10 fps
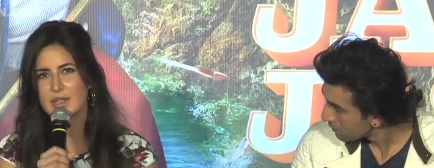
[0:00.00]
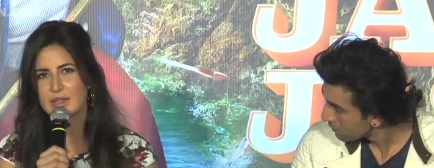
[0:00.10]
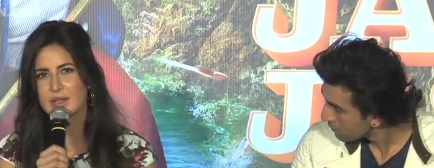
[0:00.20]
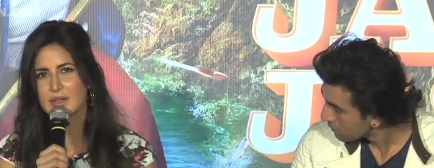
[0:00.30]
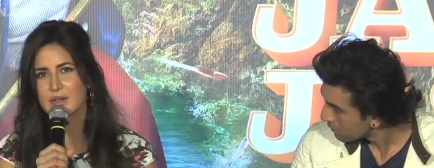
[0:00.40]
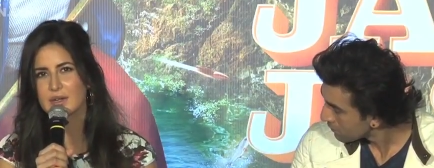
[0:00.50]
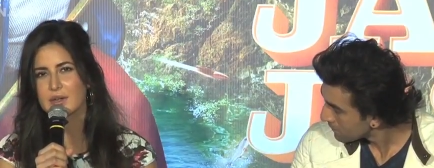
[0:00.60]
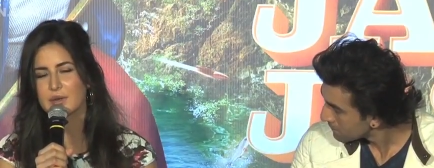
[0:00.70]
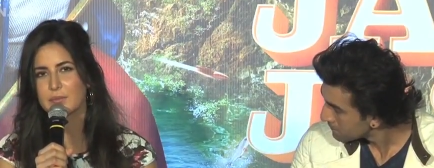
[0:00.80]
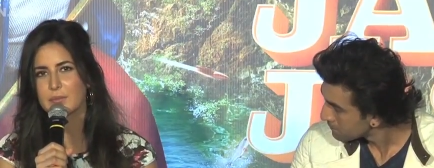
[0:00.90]
Speaker 1: think
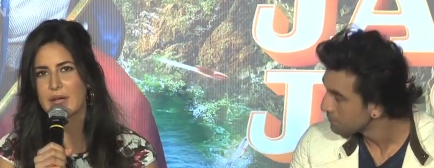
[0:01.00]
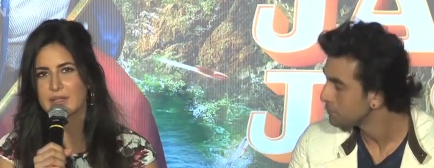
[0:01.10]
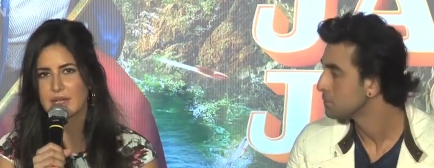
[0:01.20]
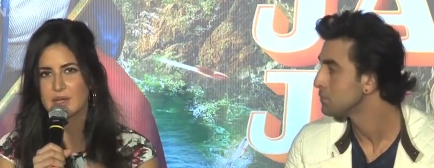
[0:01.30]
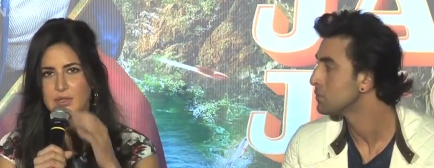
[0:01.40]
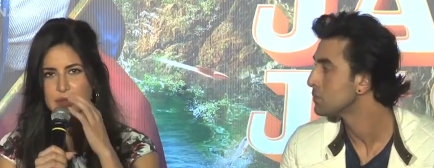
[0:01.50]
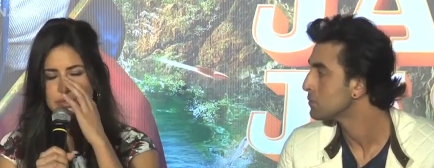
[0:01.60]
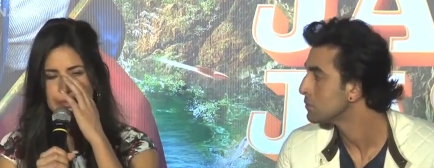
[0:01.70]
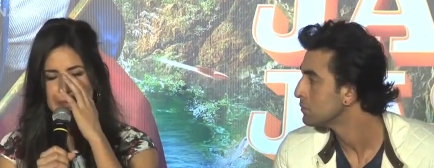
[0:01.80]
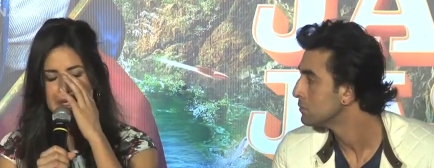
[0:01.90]
uh, my take on
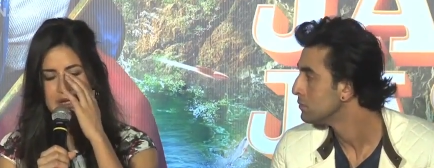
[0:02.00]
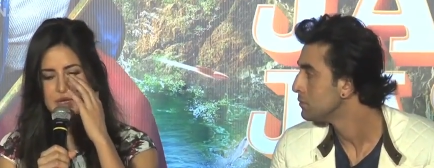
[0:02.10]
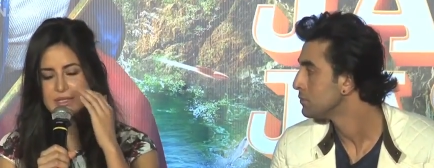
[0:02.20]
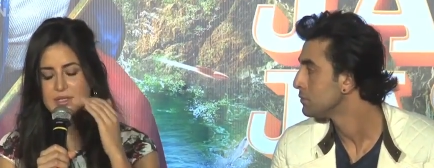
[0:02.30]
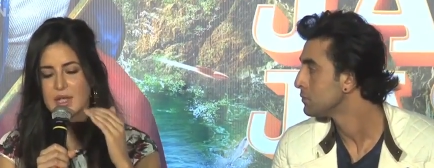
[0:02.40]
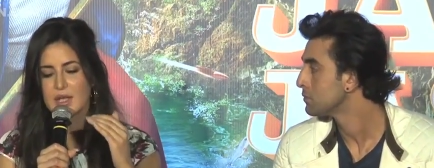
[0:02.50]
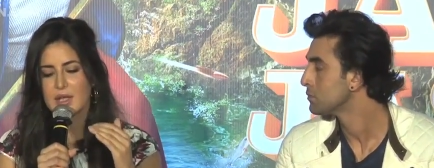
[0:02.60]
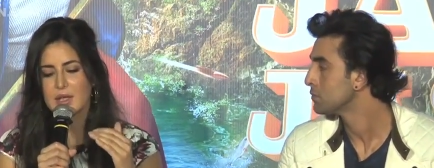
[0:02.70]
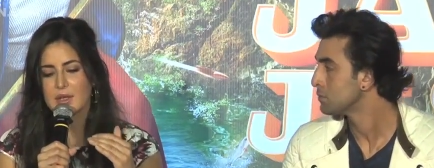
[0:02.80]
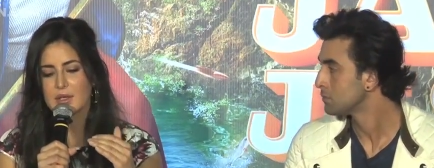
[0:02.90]
social media is
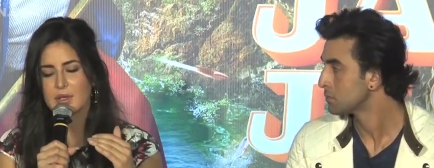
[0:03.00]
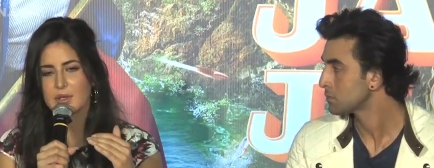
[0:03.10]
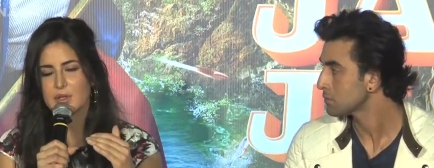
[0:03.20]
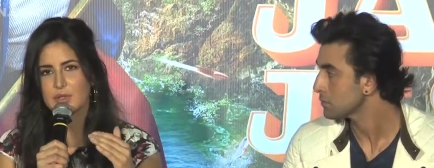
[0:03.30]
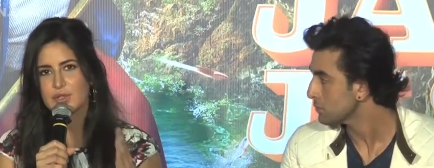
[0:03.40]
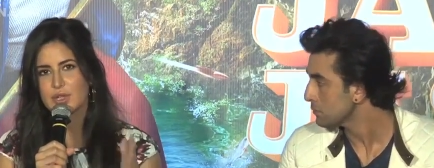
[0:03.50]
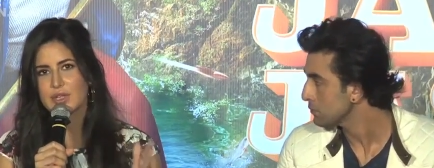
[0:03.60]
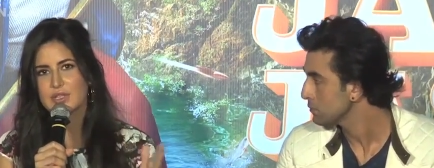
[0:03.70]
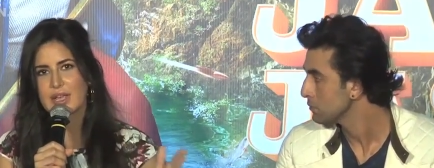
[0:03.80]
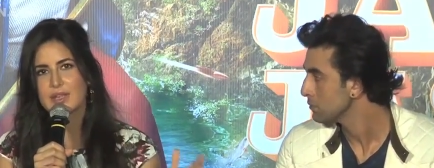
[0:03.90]
you
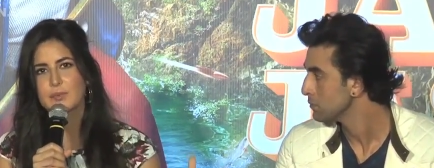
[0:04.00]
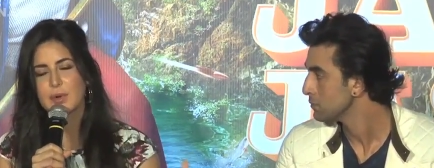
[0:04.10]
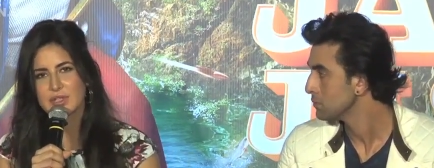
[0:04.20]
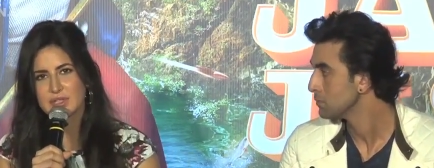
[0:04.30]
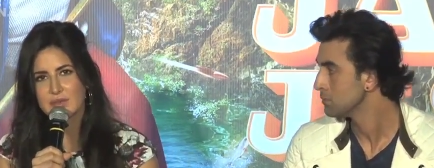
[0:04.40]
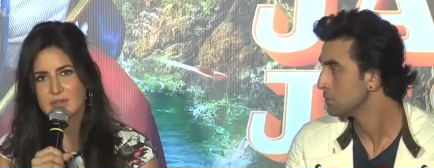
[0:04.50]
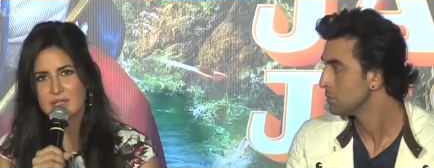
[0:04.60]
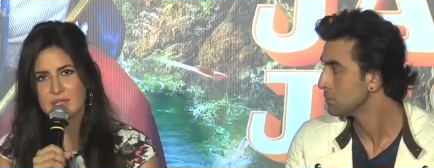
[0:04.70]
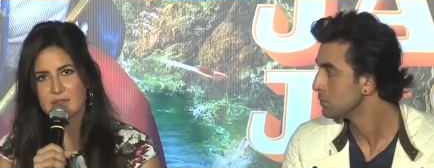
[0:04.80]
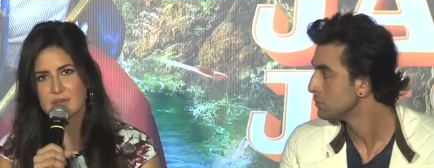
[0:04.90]
should take the
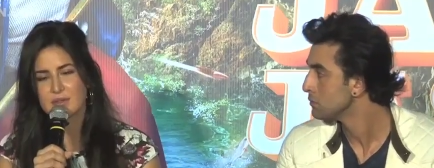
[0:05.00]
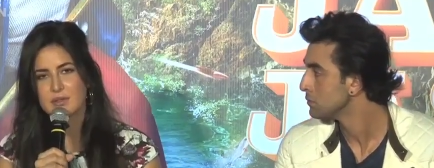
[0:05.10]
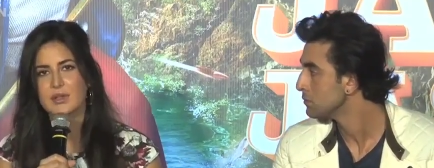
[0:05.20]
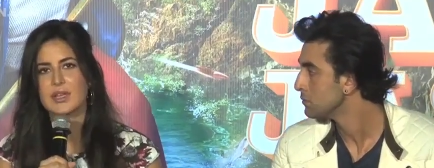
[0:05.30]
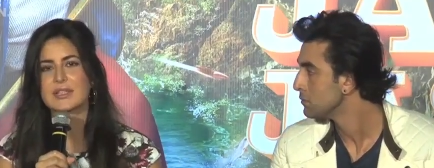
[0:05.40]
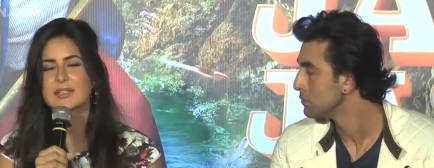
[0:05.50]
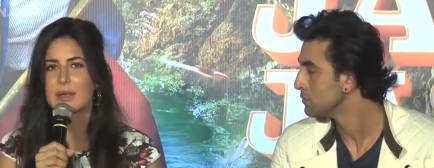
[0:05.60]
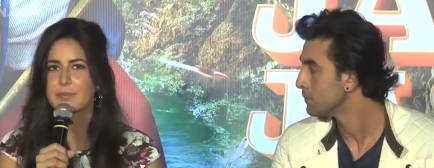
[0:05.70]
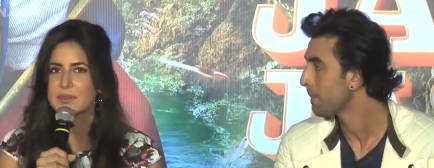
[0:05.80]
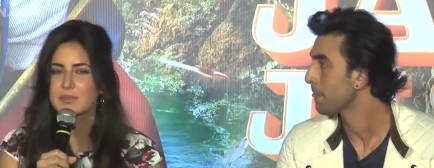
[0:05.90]
positivity,
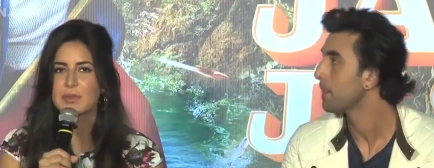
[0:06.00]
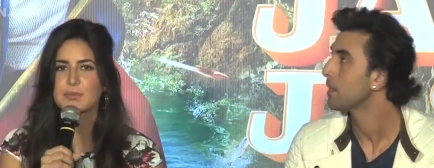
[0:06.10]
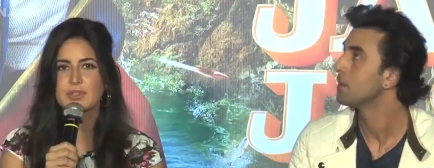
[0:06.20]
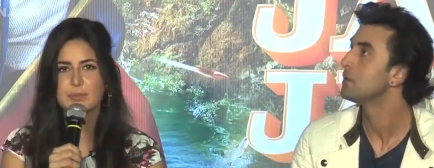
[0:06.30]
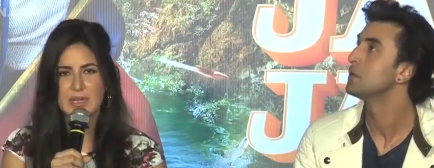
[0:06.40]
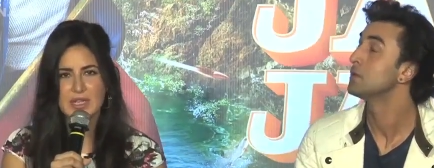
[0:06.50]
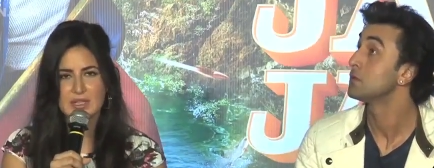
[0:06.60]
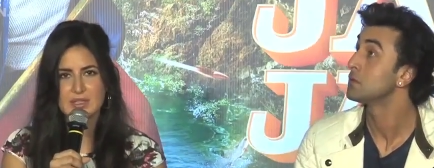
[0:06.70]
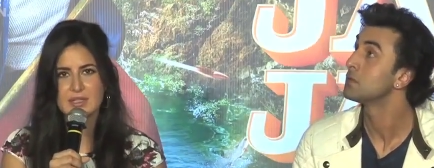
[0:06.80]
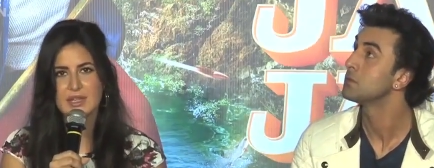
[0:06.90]
accept people's
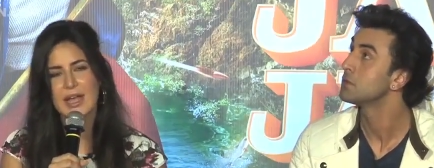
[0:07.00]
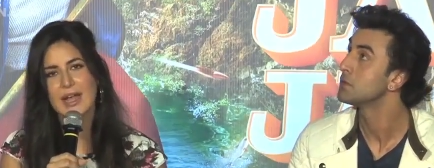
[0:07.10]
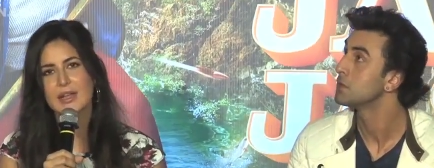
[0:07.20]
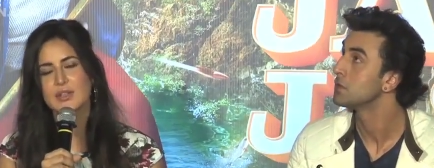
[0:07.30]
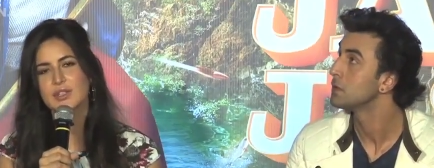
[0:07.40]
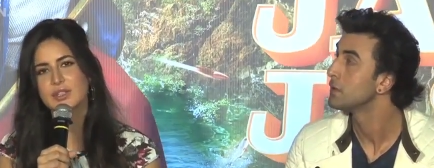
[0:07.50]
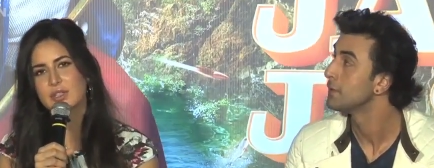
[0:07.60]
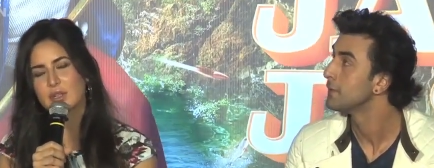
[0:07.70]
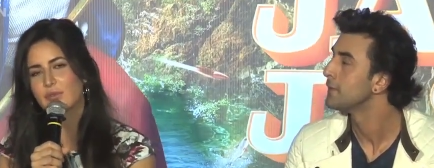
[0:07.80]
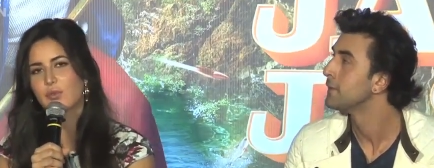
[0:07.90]
opinions, and
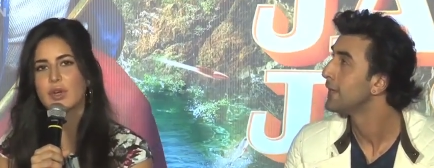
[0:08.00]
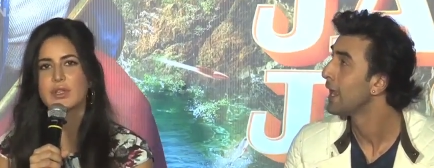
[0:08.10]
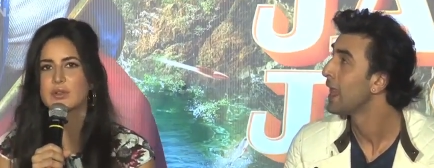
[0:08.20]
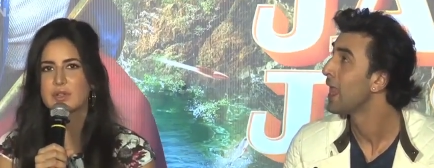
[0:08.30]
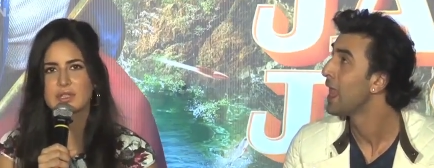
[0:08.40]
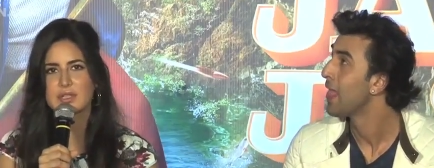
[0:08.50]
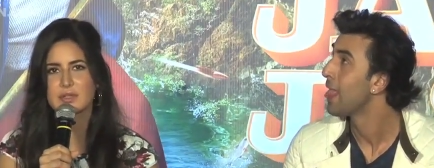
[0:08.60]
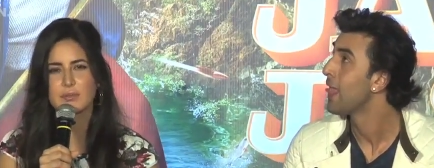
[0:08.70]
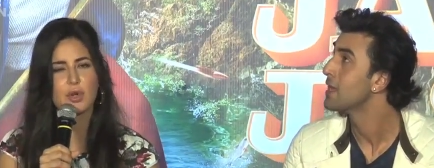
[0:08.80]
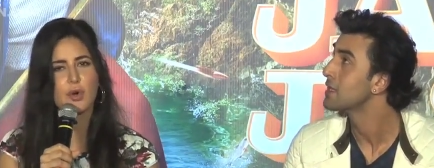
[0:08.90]
just avoid the
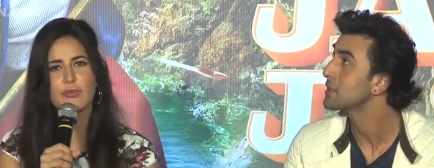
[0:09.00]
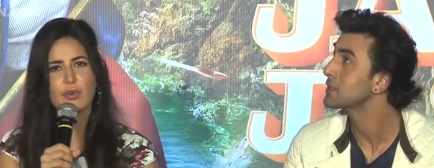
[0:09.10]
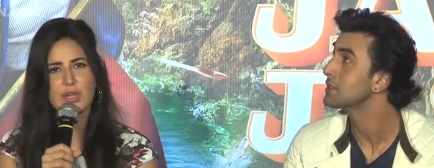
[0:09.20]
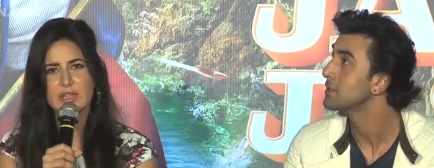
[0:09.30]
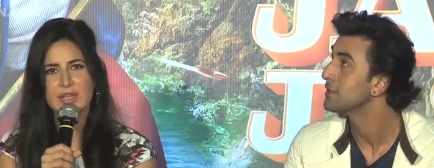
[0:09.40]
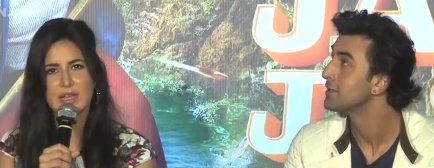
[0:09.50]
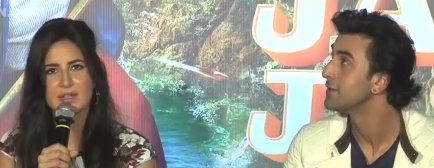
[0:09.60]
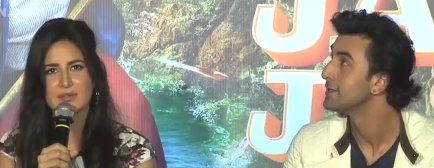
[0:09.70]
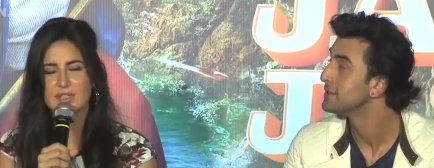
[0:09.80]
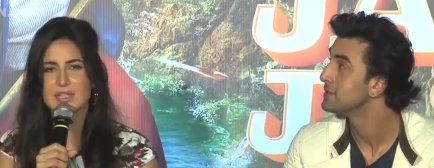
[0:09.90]
criticism or avoid the
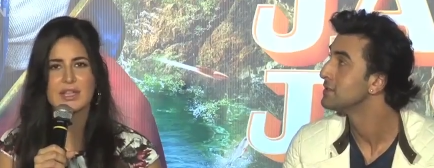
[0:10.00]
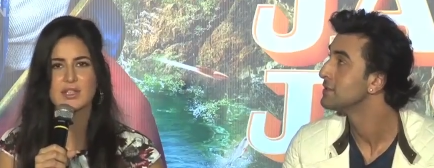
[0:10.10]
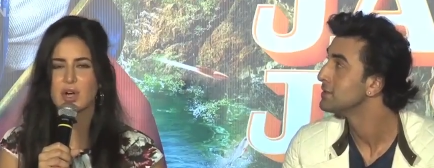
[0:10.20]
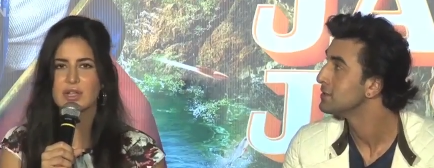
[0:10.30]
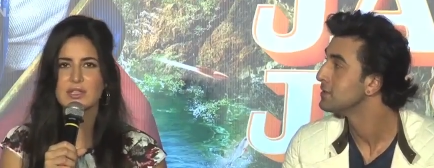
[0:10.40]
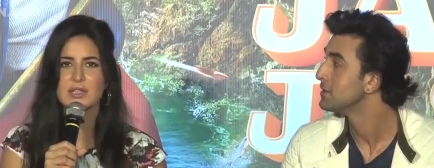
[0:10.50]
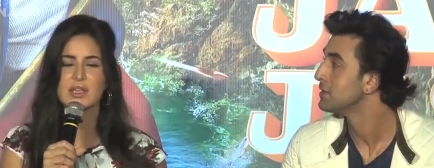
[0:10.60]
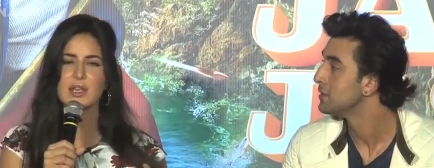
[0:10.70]
negativity. That's honestly